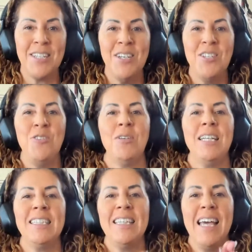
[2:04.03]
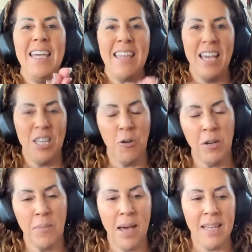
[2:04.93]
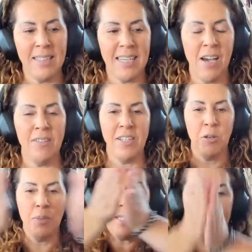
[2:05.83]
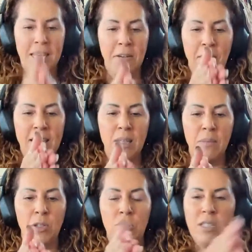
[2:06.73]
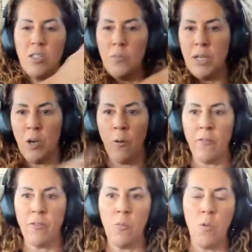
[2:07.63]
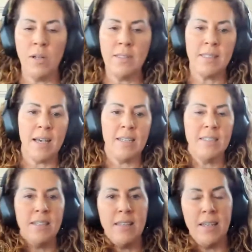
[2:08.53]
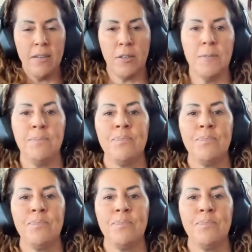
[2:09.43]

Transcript: You can lay that yoga mat down and you'll be sitting right in the middle, because they'll be going from one side to the other.